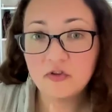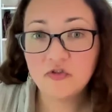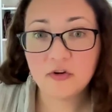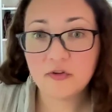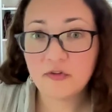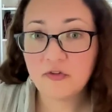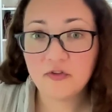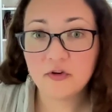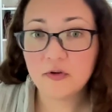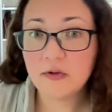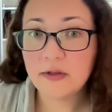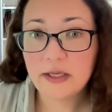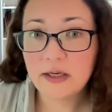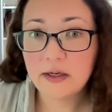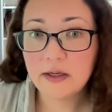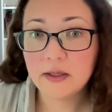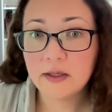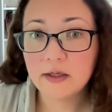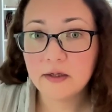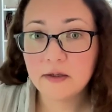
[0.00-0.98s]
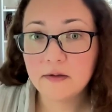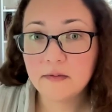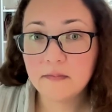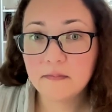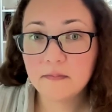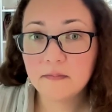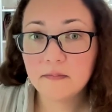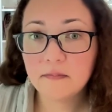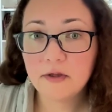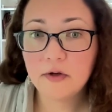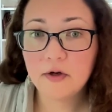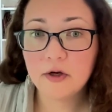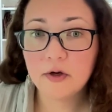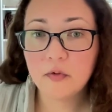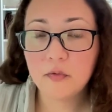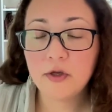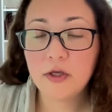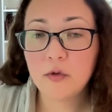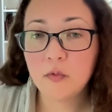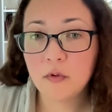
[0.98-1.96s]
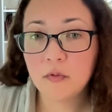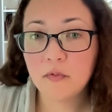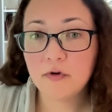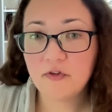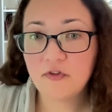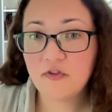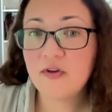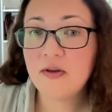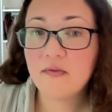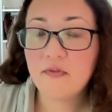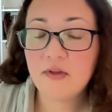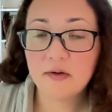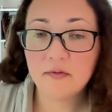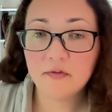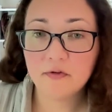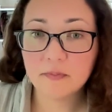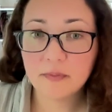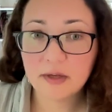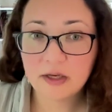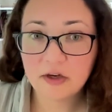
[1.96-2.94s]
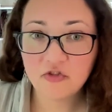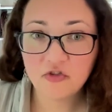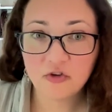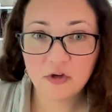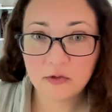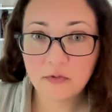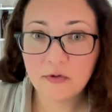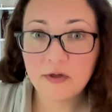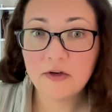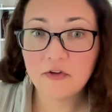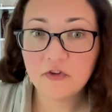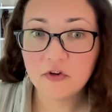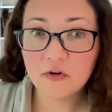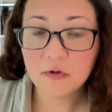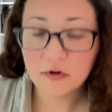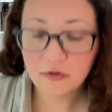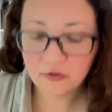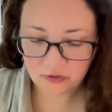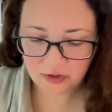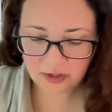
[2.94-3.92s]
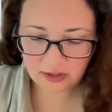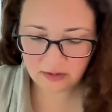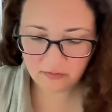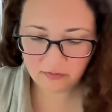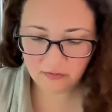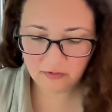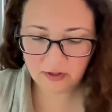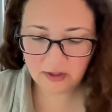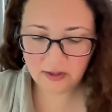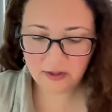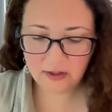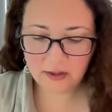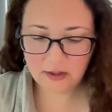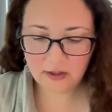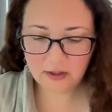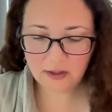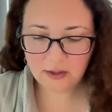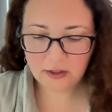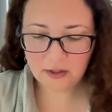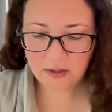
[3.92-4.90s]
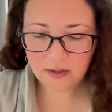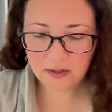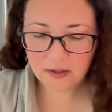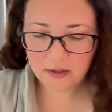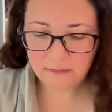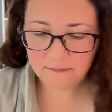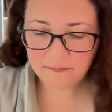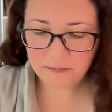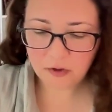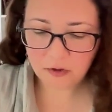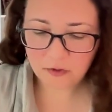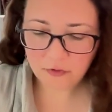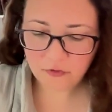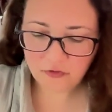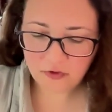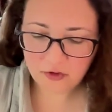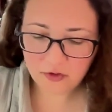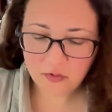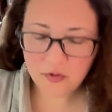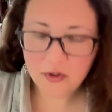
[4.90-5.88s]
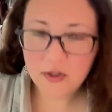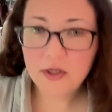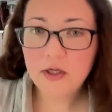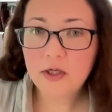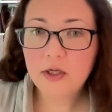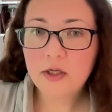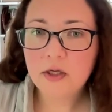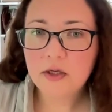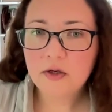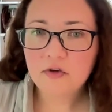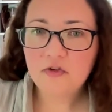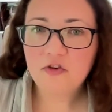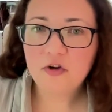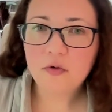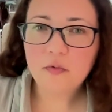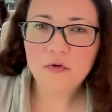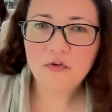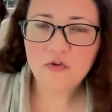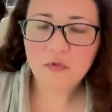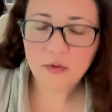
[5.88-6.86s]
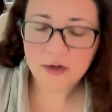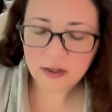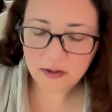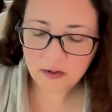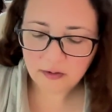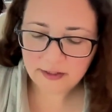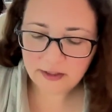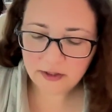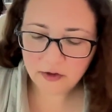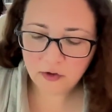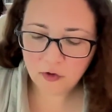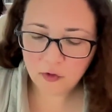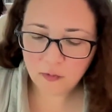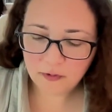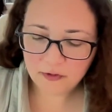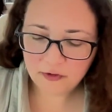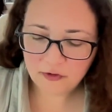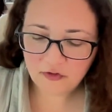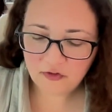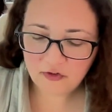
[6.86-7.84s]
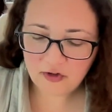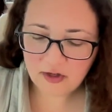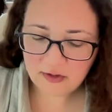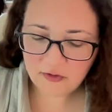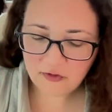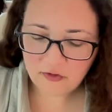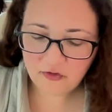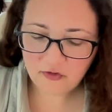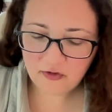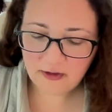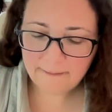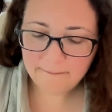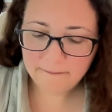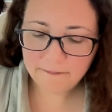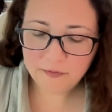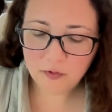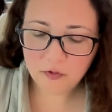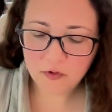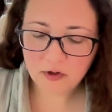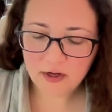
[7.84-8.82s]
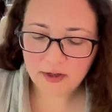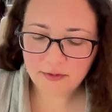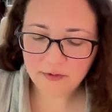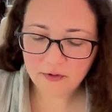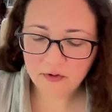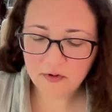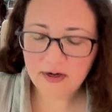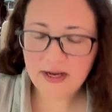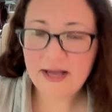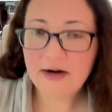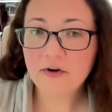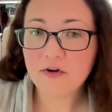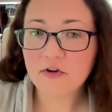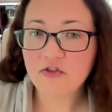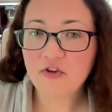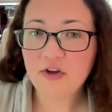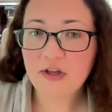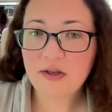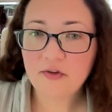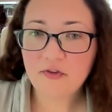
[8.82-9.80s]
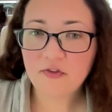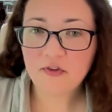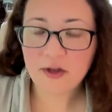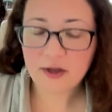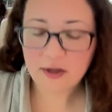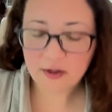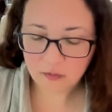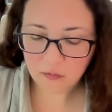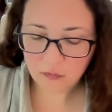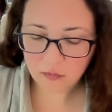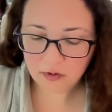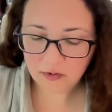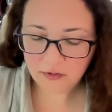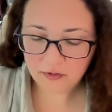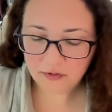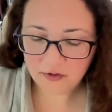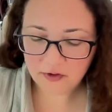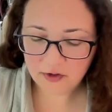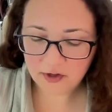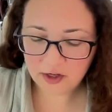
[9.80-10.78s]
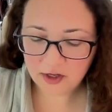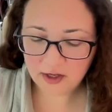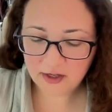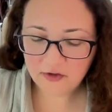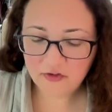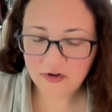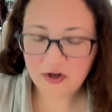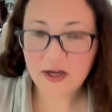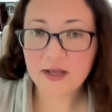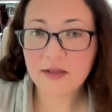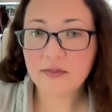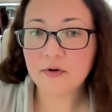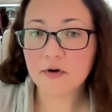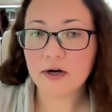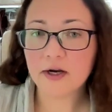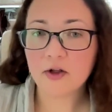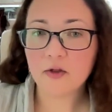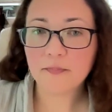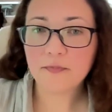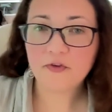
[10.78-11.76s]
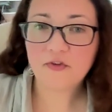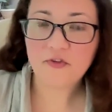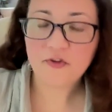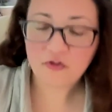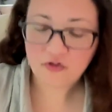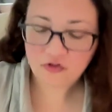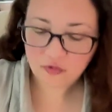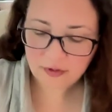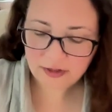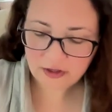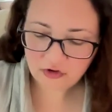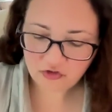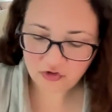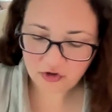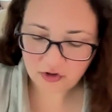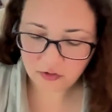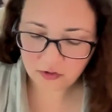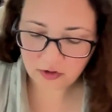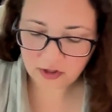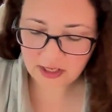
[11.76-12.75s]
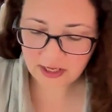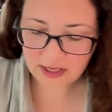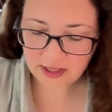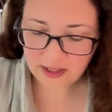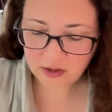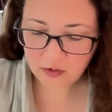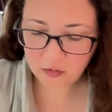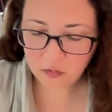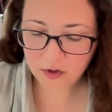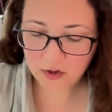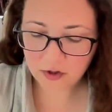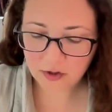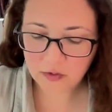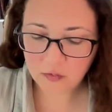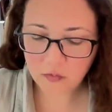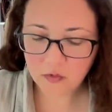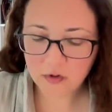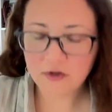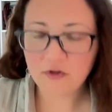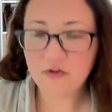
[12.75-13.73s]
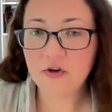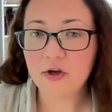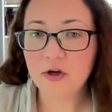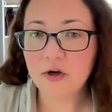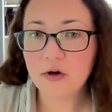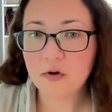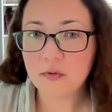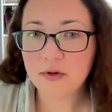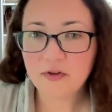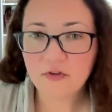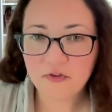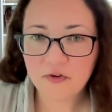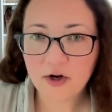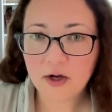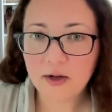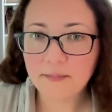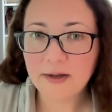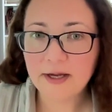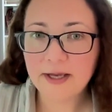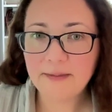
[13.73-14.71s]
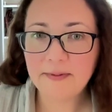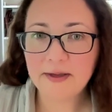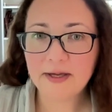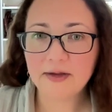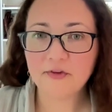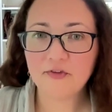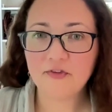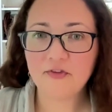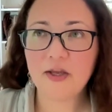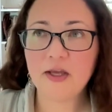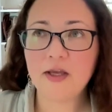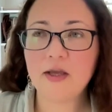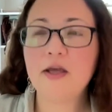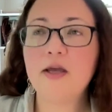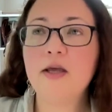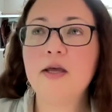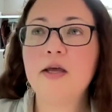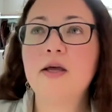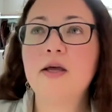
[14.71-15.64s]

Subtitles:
to just delete it. You will receive the information you need to receive. Also, don't dwell in hopelessness or other energies that will not either help the situation or get you where you want to go. It's not bypassing.